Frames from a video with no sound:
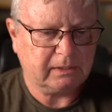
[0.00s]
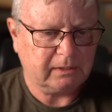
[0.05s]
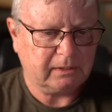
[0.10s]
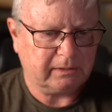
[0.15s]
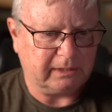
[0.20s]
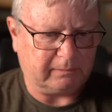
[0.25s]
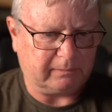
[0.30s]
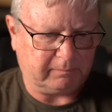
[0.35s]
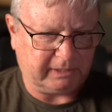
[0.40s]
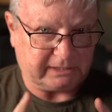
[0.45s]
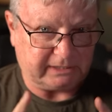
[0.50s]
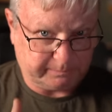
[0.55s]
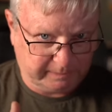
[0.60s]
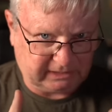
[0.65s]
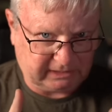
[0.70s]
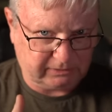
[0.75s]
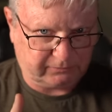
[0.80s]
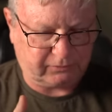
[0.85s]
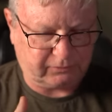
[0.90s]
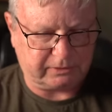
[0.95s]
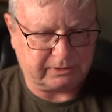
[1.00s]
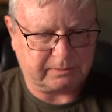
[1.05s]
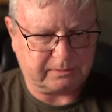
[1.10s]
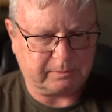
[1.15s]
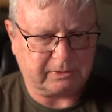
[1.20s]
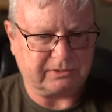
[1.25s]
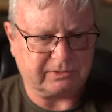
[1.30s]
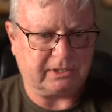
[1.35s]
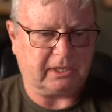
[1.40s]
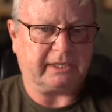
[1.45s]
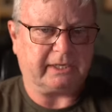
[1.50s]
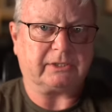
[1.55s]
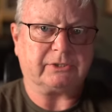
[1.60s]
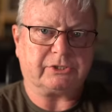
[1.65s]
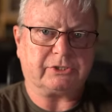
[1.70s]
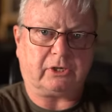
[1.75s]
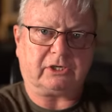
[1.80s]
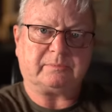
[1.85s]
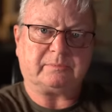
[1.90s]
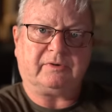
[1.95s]
That makes a big difference because now I can
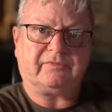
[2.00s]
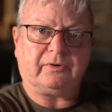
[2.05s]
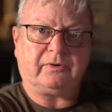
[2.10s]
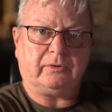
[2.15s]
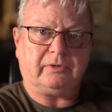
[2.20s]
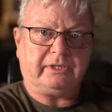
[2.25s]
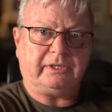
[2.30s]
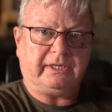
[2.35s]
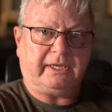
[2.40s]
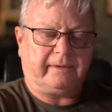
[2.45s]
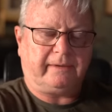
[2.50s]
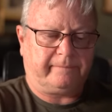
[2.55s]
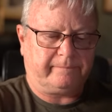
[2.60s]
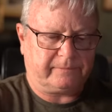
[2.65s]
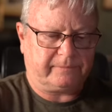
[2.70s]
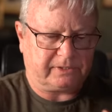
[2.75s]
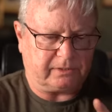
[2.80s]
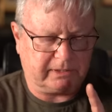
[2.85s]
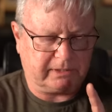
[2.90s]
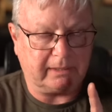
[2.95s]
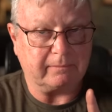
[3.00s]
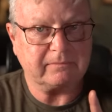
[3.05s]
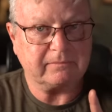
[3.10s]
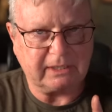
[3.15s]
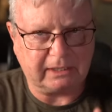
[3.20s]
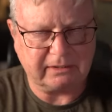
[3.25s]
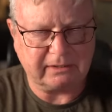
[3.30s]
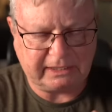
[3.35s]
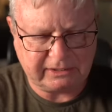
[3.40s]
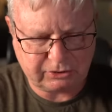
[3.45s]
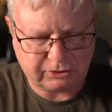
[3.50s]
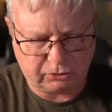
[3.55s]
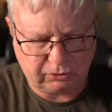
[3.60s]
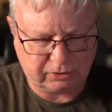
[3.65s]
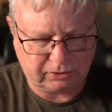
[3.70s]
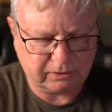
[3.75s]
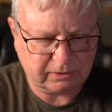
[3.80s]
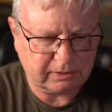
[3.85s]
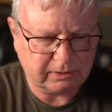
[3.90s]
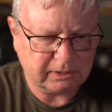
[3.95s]
charge my phone in there. So that, that that's good.
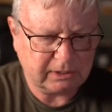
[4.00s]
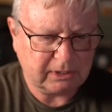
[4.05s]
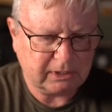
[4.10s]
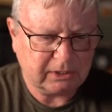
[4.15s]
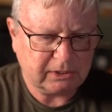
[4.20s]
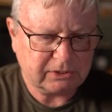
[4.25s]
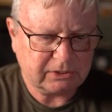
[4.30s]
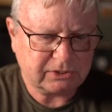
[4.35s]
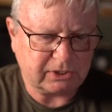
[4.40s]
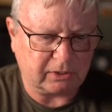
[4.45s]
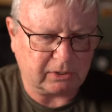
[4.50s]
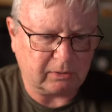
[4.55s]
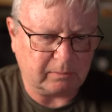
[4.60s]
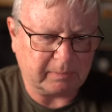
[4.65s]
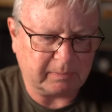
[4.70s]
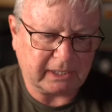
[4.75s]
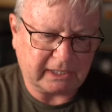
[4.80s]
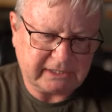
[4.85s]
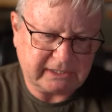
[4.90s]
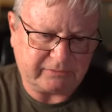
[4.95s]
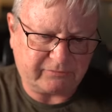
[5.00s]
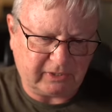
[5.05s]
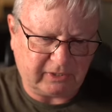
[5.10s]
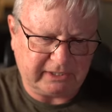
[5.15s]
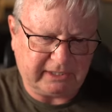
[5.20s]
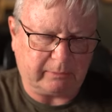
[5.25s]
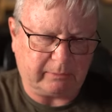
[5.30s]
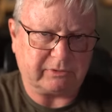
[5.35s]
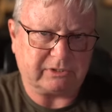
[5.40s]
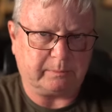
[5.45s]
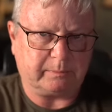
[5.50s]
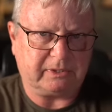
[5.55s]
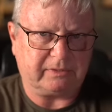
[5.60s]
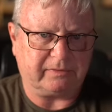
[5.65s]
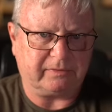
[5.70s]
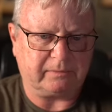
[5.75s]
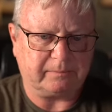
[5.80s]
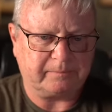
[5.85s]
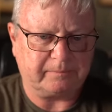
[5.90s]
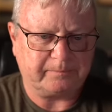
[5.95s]
So, but I did find that was a bit of
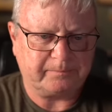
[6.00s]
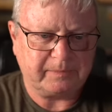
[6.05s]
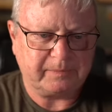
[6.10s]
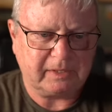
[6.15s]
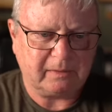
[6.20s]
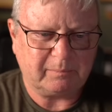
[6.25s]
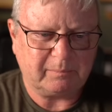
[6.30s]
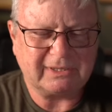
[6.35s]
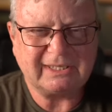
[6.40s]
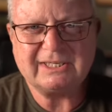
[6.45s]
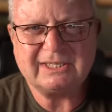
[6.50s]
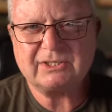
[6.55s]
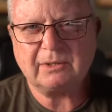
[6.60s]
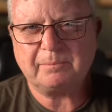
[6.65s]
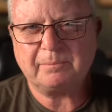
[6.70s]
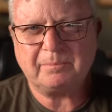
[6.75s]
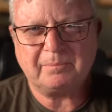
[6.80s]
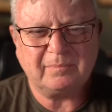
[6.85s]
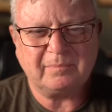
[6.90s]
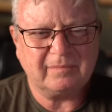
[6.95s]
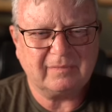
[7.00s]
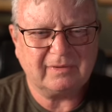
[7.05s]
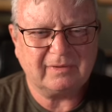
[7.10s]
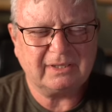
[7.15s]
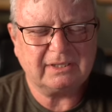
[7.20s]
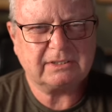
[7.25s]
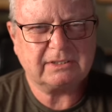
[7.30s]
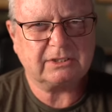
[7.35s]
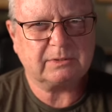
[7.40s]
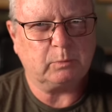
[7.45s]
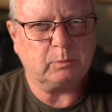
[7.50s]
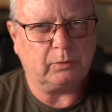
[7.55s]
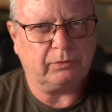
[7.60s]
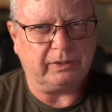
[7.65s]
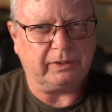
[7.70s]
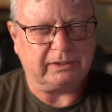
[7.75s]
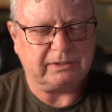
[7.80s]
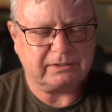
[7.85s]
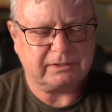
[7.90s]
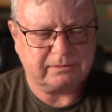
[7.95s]
a... But these are, these are small
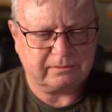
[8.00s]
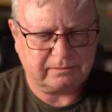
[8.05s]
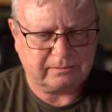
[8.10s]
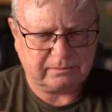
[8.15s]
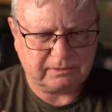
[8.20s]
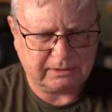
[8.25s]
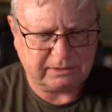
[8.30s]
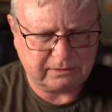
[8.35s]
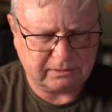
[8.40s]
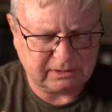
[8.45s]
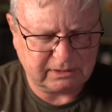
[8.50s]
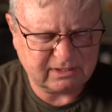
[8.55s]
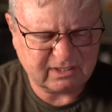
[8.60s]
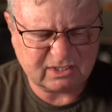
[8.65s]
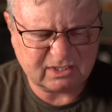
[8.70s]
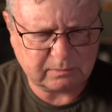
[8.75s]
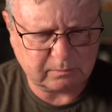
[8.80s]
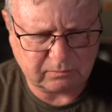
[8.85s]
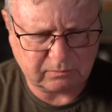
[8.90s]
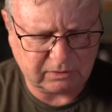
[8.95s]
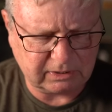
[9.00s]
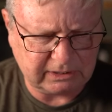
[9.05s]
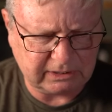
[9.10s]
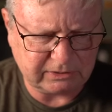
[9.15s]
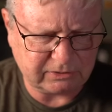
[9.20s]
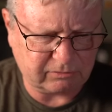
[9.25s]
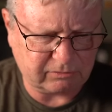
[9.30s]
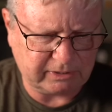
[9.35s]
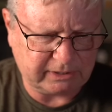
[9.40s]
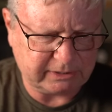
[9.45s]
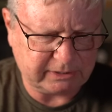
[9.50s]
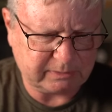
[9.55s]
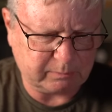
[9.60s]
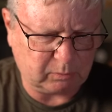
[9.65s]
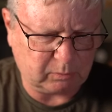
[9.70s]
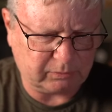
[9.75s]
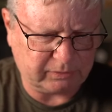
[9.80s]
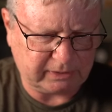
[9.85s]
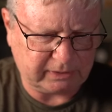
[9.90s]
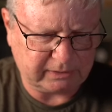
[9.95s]
things. These are, these are really
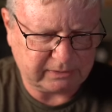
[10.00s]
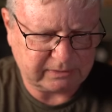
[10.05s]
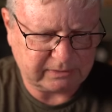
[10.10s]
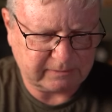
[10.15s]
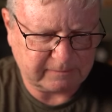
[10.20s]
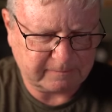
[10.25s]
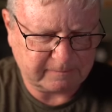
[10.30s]
small things.